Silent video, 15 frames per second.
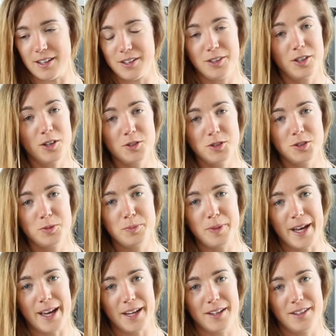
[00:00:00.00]
go-to
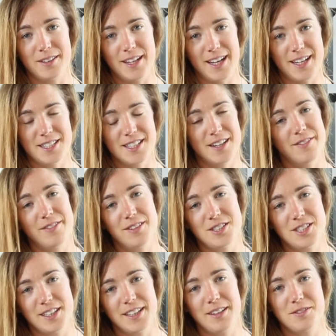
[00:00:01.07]
bag, the A7
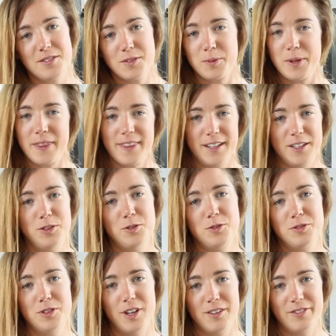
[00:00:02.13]
sleeves, with the
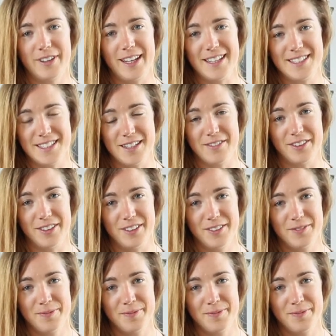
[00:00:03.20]
new of A7.